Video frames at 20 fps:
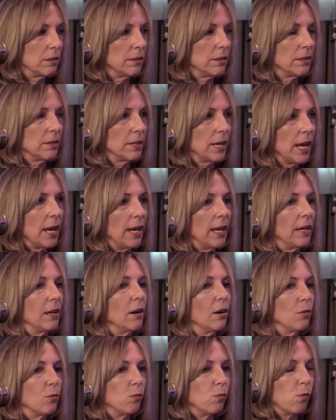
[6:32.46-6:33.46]
to
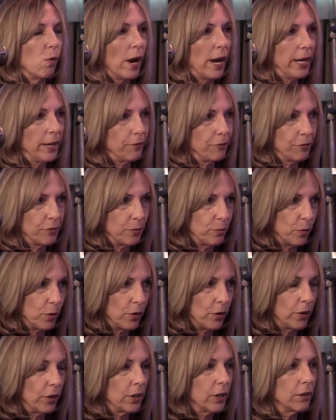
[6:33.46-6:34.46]
stay away from
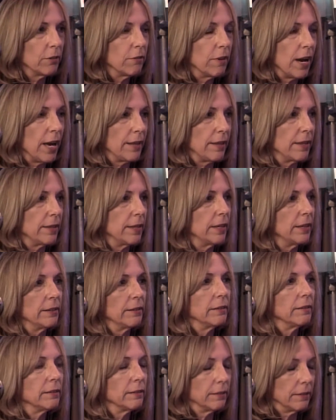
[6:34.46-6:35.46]
work rather
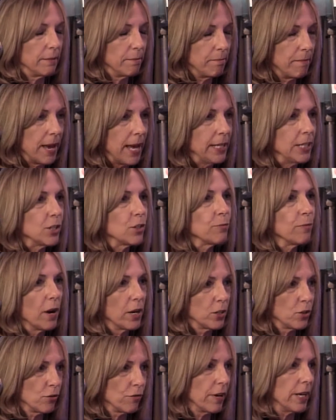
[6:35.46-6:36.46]
than manage right.
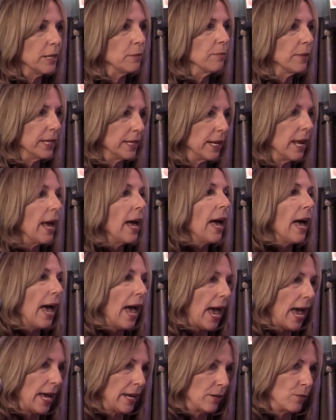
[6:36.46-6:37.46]
my treatment
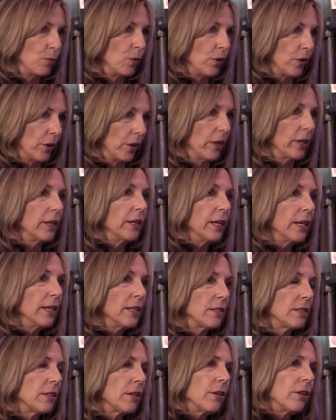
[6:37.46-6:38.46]
and work.
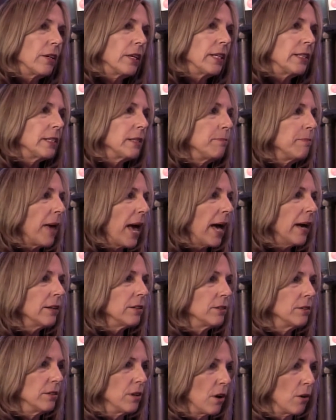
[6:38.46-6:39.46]
So it's
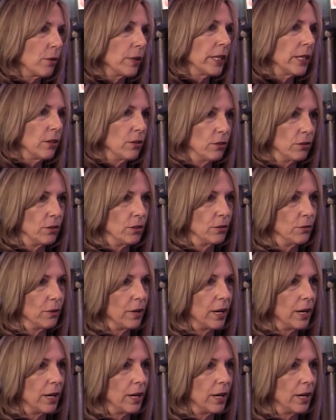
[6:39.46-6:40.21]
about knowing who